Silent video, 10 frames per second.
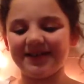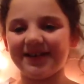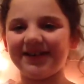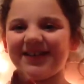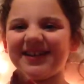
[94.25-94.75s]

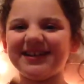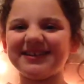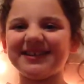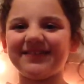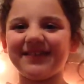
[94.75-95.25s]
Oh my gosh,
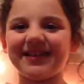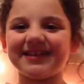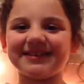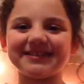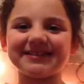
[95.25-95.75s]
I feel
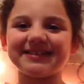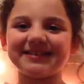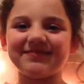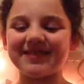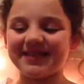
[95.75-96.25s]
like it's
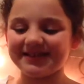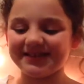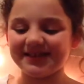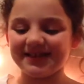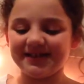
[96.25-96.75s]
Christmas.
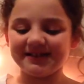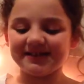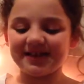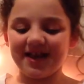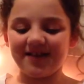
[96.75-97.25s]

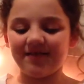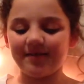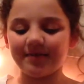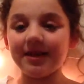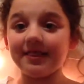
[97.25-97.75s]

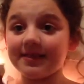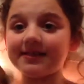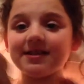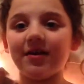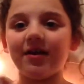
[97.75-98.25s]
Unwrapping. This
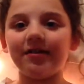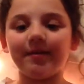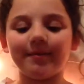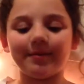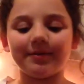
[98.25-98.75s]
is how I
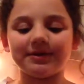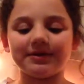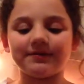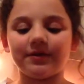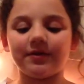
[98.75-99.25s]
unwrap my
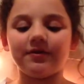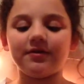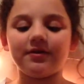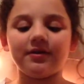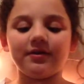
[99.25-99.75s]
presents for you.
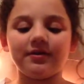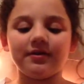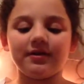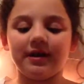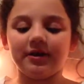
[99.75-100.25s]

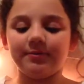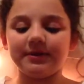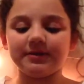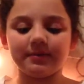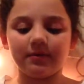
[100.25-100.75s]
I got piece.